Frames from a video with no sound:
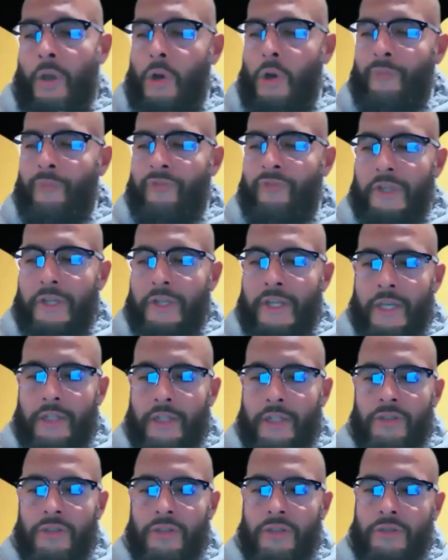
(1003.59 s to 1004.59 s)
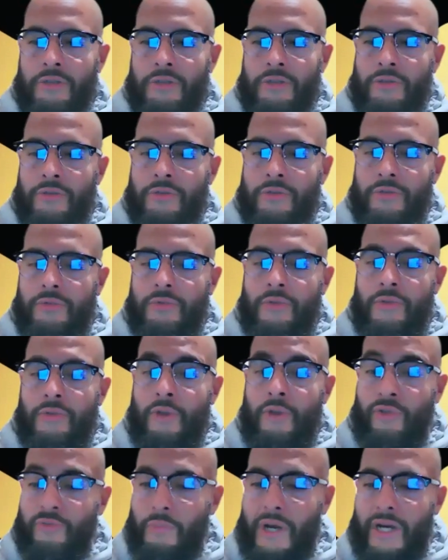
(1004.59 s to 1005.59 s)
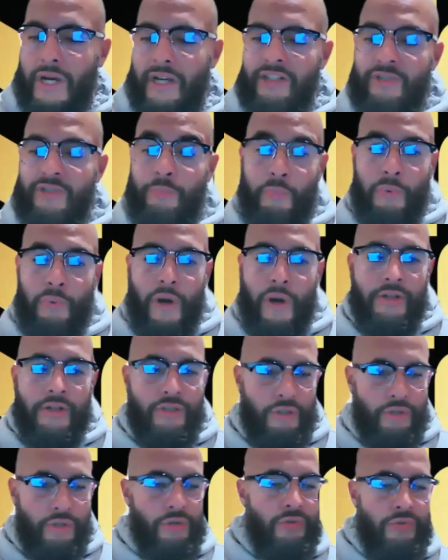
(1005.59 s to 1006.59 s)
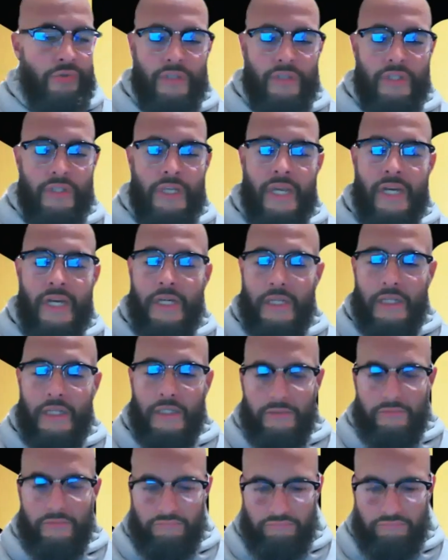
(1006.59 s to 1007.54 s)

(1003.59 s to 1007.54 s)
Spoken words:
hopefully get into those minds prior to getting